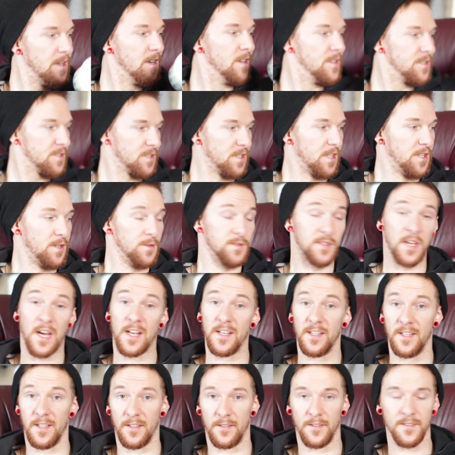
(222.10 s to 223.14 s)
So they use
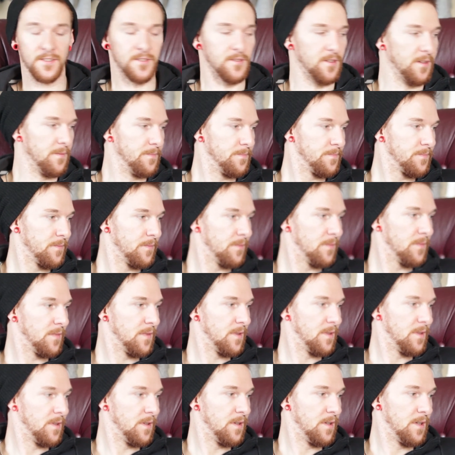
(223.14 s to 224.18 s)
honey and glycerin.
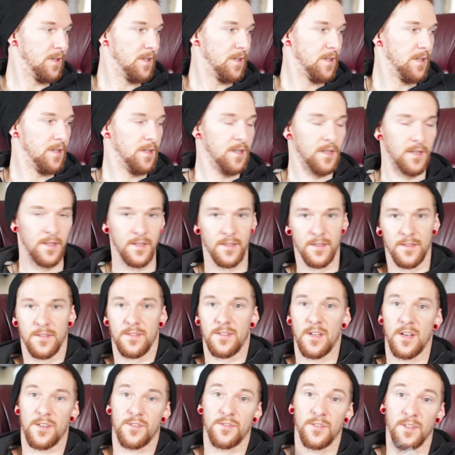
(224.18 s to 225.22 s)

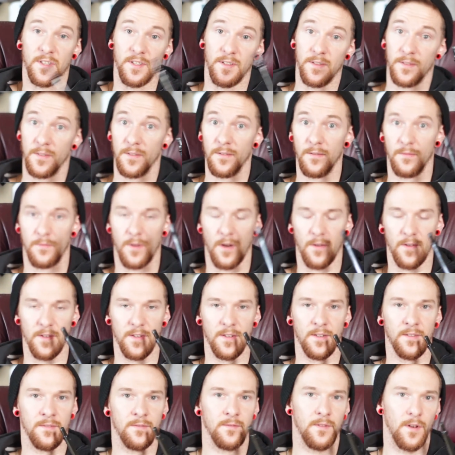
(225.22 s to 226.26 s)
It's actually
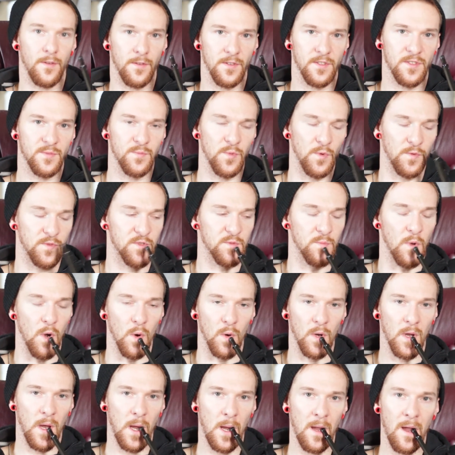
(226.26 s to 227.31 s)
very smooth
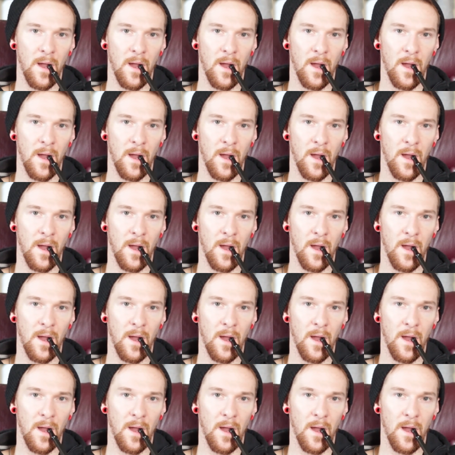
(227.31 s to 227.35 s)
smoke.